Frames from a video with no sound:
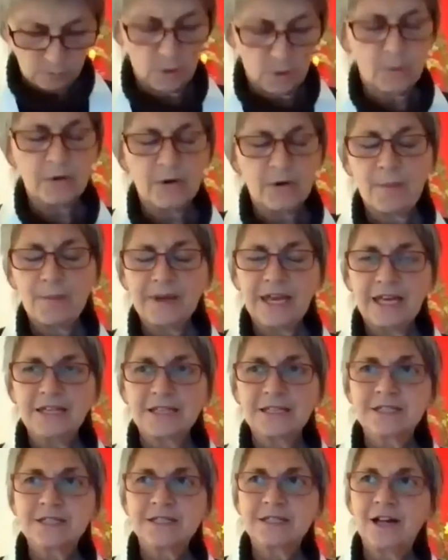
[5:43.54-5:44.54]
Well, we're up
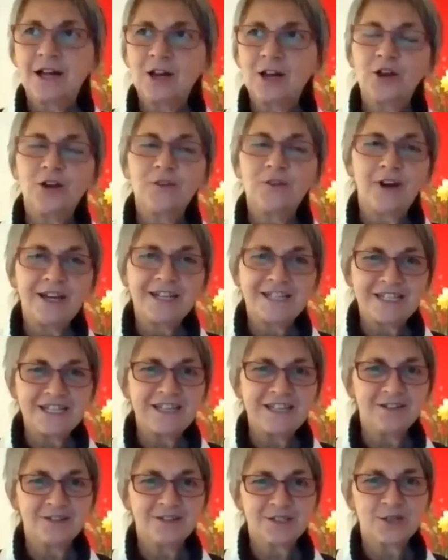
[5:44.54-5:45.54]
against a lot of
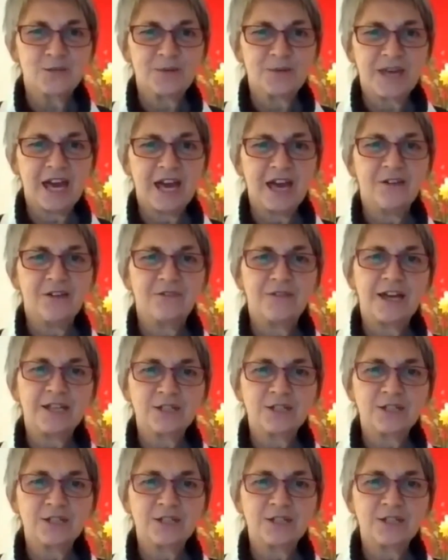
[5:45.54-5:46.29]
ideals that we have,